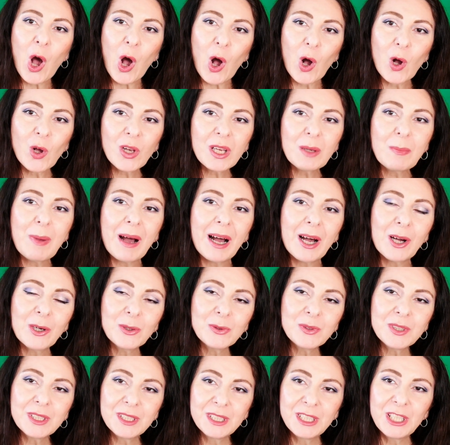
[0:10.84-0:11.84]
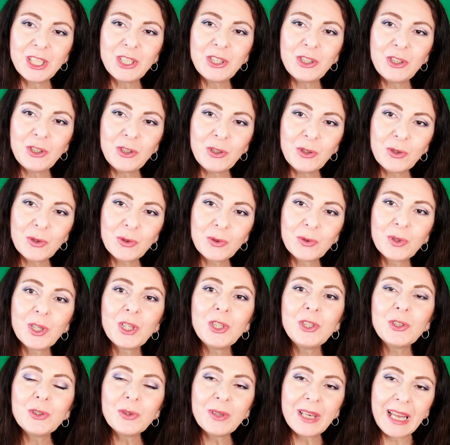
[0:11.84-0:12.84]
all about the new
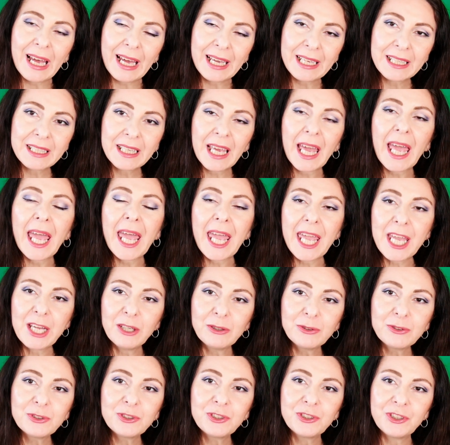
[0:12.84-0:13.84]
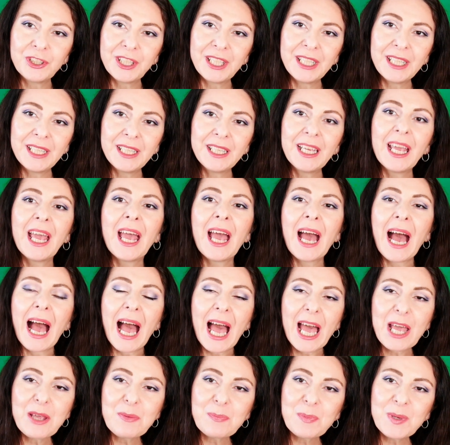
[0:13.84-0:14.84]
Ulike Air 3
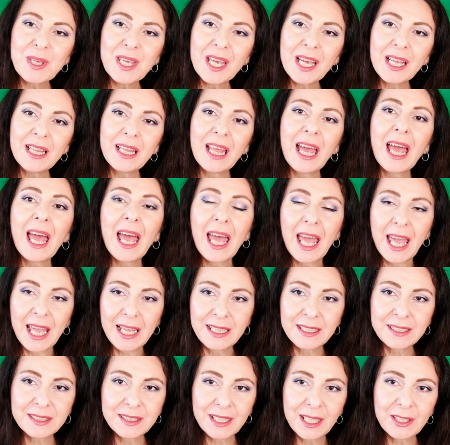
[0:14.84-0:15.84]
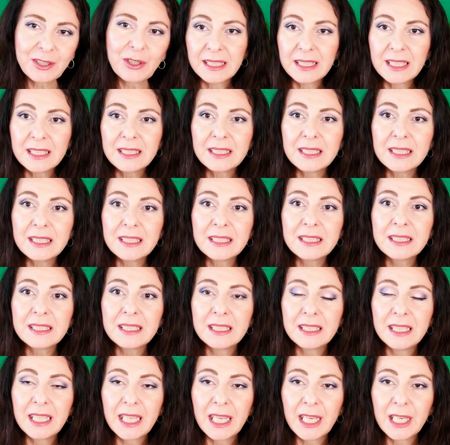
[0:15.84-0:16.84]
IPL handset. This is
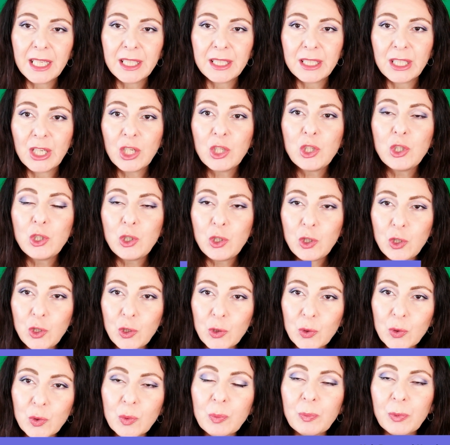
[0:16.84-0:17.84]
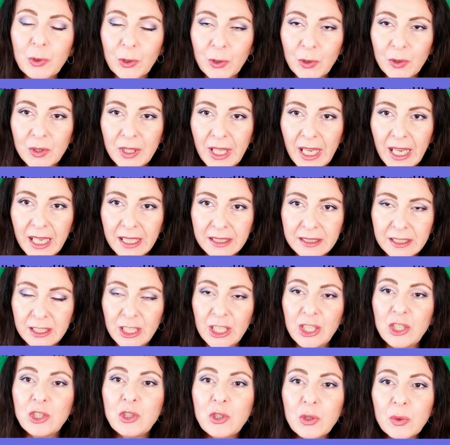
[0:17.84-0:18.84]
their new product.
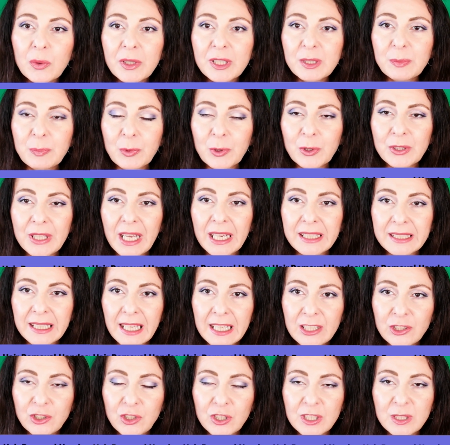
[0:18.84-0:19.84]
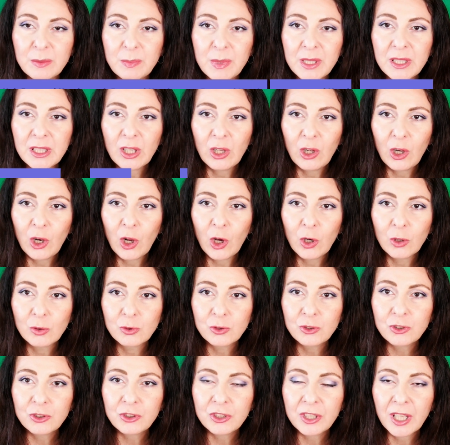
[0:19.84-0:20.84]
The newest product has just been
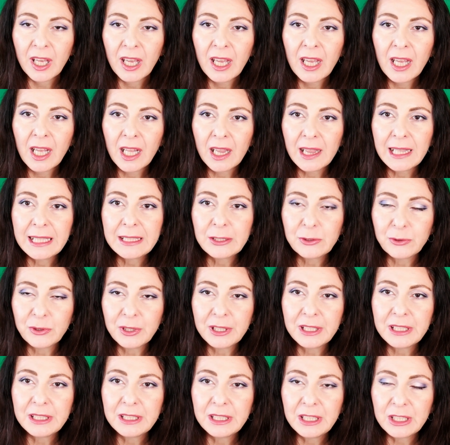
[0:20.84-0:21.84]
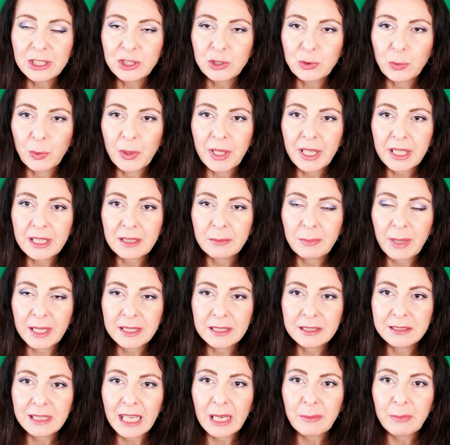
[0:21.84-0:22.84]
launched literally this week by
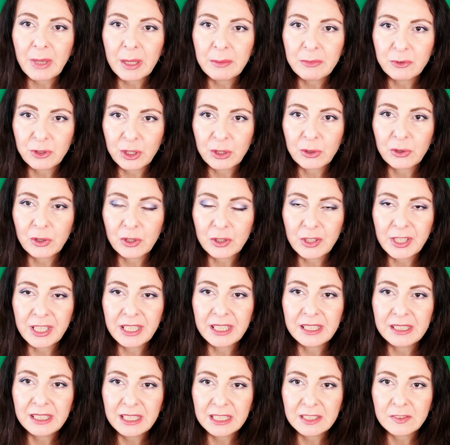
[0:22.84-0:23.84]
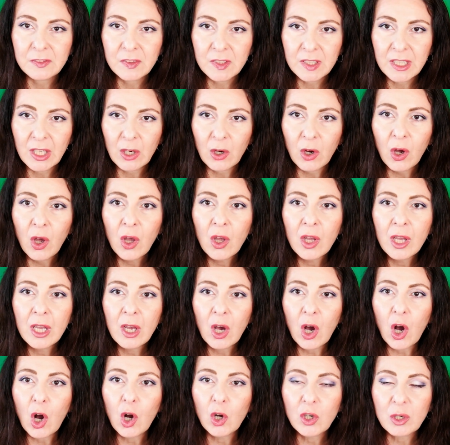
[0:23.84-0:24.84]
the time I'm recording this video
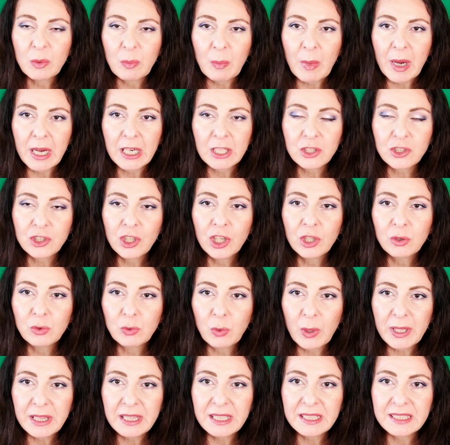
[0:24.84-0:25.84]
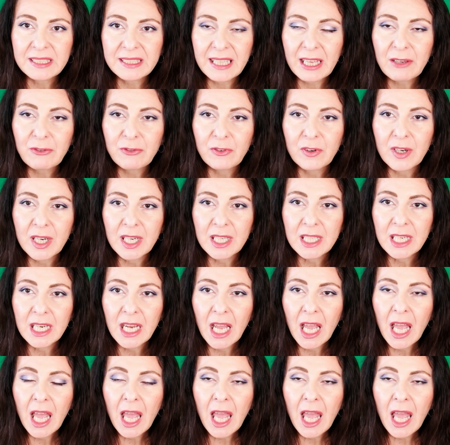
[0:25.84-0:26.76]
on March 27